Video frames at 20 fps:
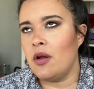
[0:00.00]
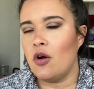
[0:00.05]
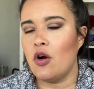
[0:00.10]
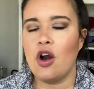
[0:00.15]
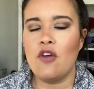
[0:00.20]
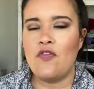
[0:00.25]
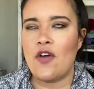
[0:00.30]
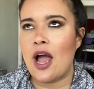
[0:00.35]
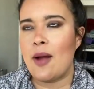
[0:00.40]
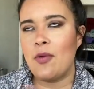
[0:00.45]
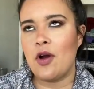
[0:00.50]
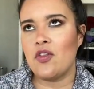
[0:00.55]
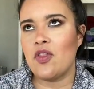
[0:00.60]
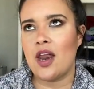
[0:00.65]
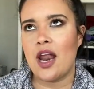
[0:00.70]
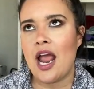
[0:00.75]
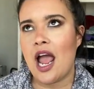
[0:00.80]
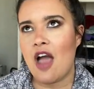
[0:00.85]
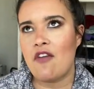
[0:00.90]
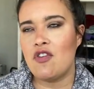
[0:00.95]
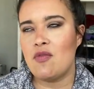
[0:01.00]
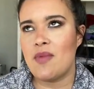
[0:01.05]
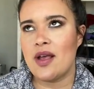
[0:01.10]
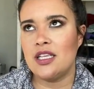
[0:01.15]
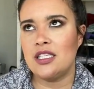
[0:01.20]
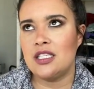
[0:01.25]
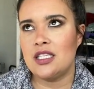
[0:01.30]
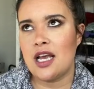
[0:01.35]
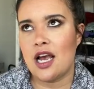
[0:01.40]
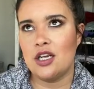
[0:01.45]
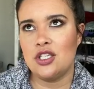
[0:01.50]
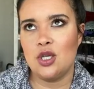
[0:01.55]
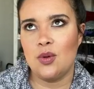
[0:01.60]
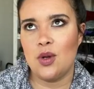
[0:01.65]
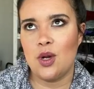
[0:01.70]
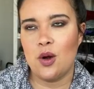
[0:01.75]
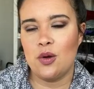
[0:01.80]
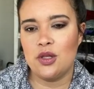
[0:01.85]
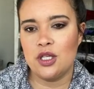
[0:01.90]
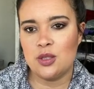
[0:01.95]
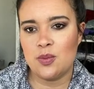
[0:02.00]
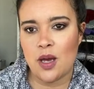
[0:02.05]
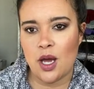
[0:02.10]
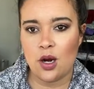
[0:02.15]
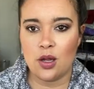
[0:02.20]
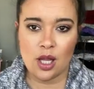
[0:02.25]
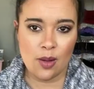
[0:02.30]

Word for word: or a fabric that I have in my stash that would go with this pattern.